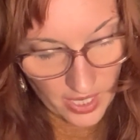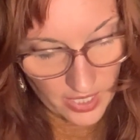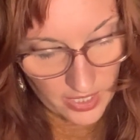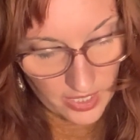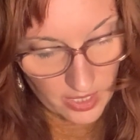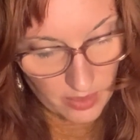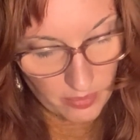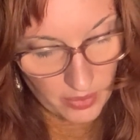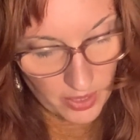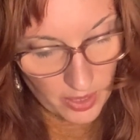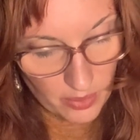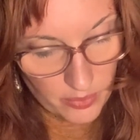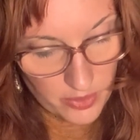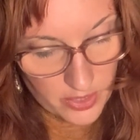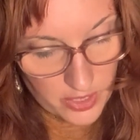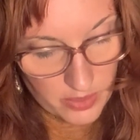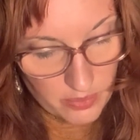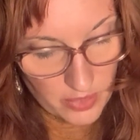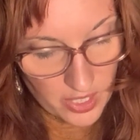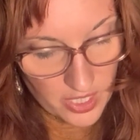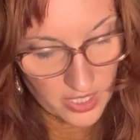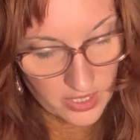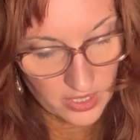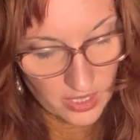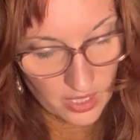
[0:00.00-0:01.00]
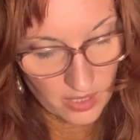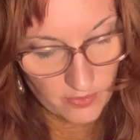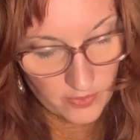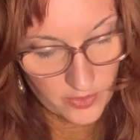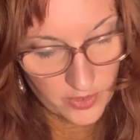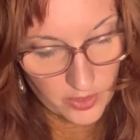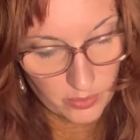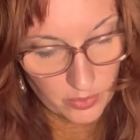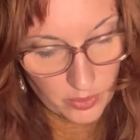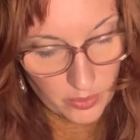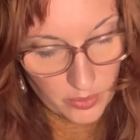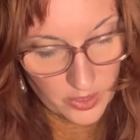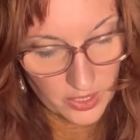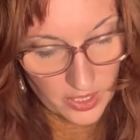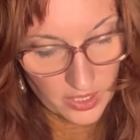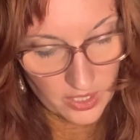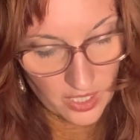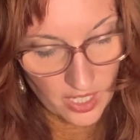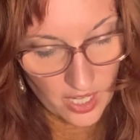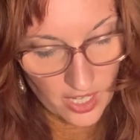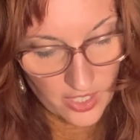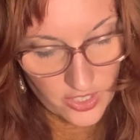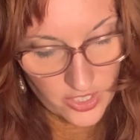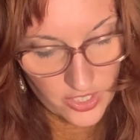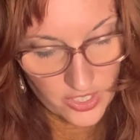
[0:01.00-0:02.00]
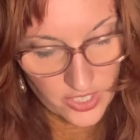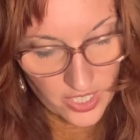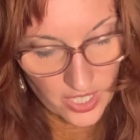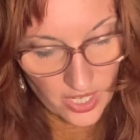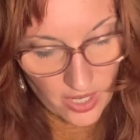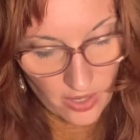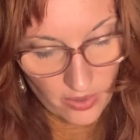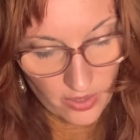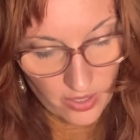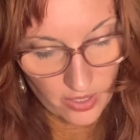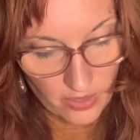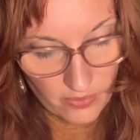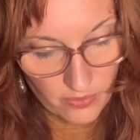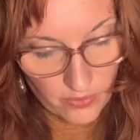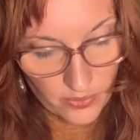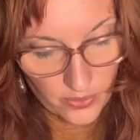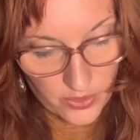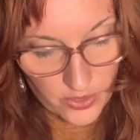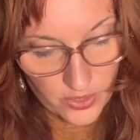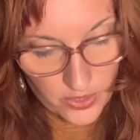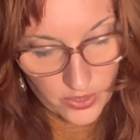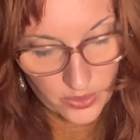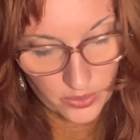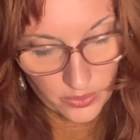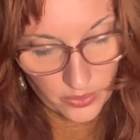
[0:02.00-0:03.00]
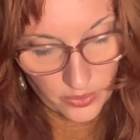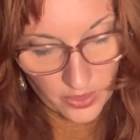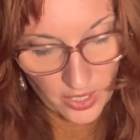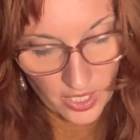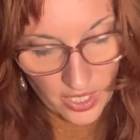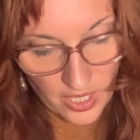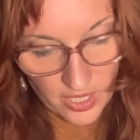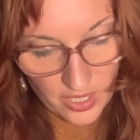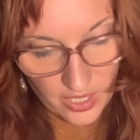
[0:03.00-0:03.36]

but was made comfortable with a large chair and a footstool